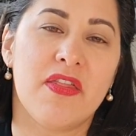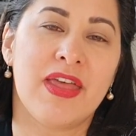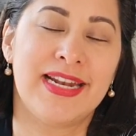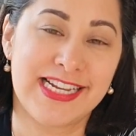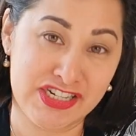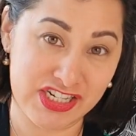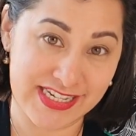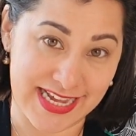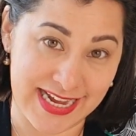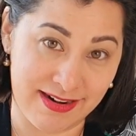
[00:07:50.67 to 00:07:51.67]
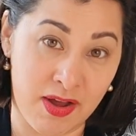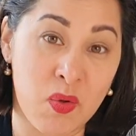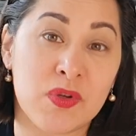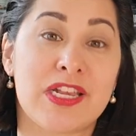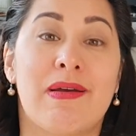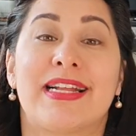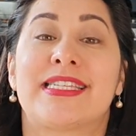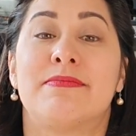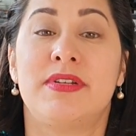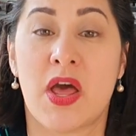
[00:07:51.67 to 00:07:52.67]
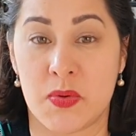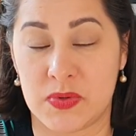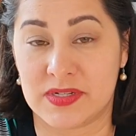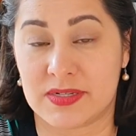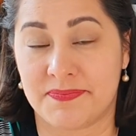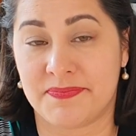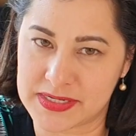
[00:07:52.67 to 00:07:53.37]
In addition to that, I also had some loans.